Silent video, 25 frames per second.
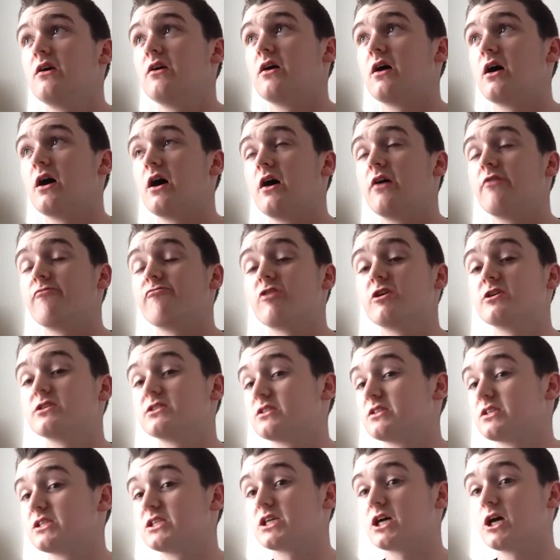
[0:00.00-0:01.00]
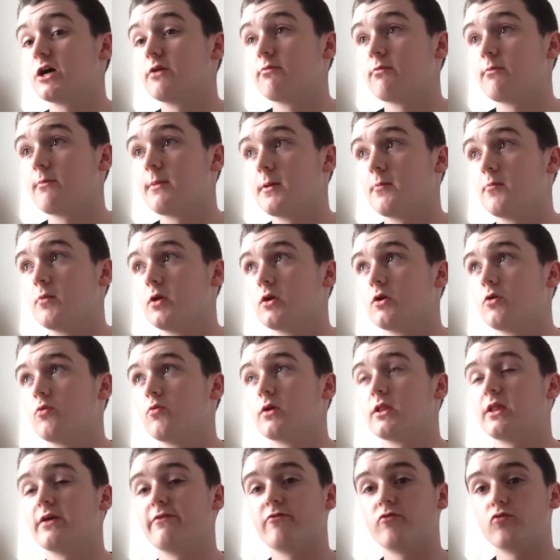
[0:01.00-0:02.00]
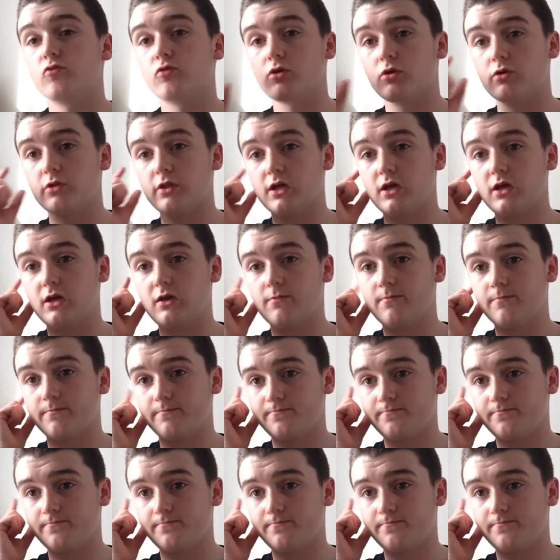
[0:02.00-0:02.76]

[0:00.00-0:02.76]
Rise of the Cybermen, you know, when they've all got the